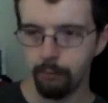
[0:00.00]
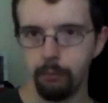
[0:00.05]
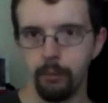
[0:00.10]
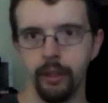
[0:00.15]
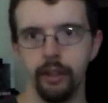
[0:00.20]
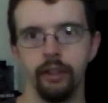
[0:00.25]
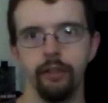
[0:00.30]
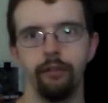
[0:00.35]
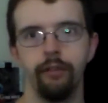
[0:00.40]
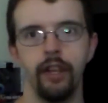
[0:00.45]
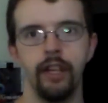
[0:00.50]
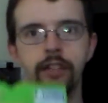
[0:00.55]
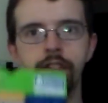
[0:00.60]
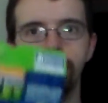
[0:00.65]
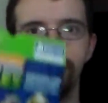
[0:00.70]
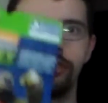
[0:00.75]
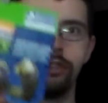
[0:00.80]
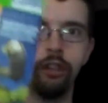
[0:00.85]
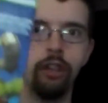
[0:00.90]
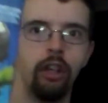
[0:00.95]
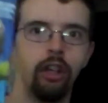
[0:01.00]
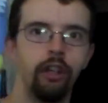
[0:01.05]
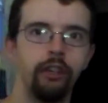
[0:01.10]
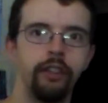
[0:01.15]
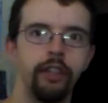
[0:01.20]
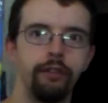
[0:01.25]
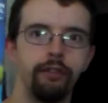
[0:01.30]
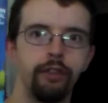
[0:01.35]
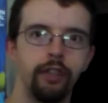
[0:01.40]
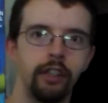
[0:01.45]
But the faces are all
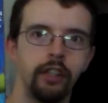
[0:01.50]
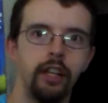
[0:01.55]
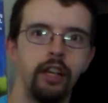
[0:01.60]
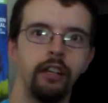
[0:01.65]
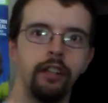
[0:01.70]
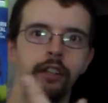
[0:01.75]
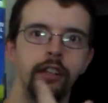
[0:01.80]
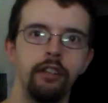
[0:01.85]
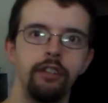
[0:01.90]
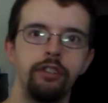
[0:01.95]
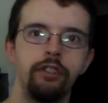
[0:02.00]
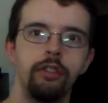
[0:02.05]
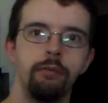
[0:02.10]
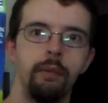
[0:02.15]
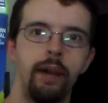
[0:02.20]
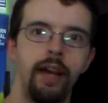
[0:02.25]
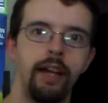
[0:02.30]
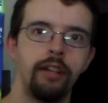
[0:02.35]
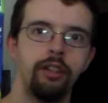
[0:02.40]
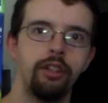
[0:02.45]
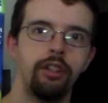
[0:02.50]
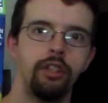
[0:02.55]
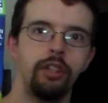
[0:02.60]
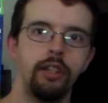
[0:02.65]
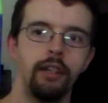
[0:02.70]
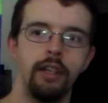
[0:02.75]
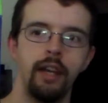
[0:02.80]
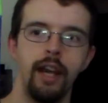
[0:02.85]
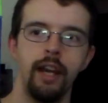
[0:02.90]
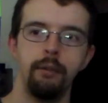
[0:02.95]
different colors to match
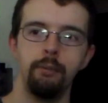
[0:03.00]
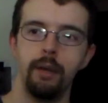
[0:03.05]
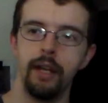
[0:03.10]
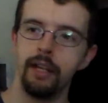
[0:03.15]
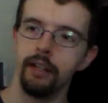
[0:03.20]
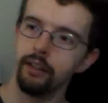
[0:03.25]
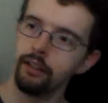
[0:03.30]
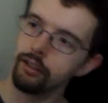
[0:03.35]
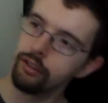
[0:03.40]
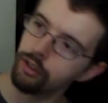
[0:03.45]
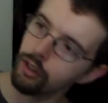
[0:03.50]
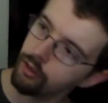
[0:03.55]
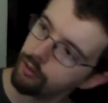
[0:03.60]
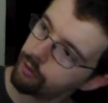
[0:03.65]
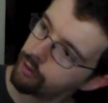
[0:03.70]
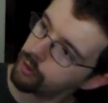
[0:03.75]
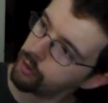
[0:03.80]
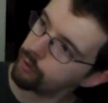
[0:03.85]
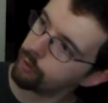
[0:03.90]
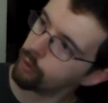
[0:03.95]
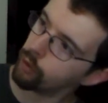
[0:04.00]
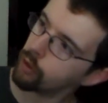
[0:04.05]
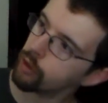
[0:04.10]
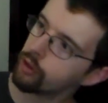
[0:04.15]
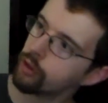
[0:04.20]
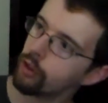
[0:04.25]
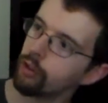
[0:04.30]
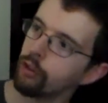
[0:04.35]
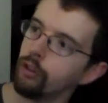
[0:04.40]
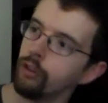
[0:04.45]
the headbands of the four
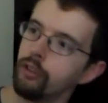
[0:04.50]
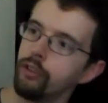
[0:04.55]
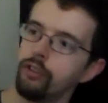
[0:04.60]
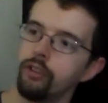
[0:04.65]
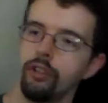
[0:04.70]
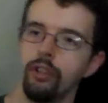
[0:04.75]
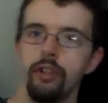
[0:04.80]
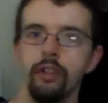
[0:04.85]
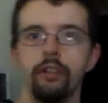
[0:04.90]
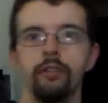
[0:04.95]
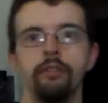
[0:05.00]
turtles.